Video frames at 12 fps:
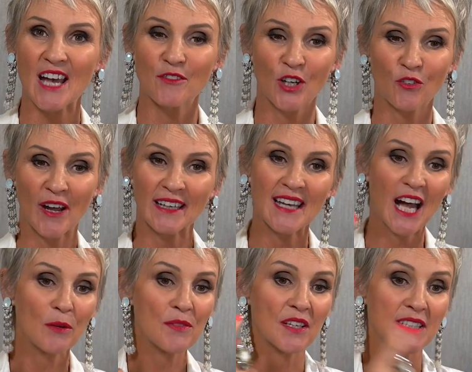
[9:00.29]
I have on right
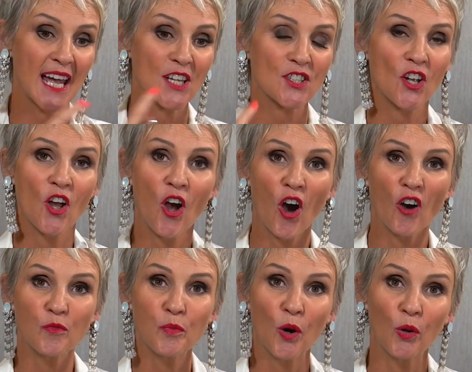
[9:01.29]
now with a dash
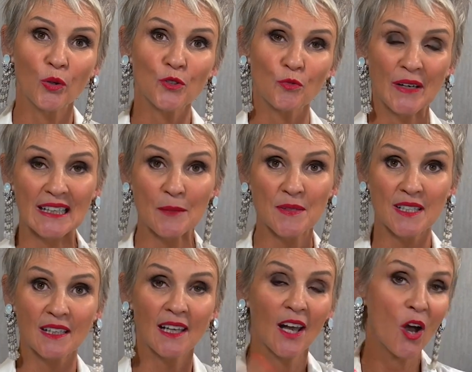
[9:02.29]
of bold red
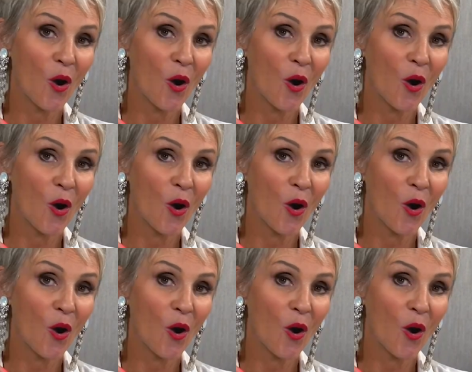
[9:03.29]
lipstick.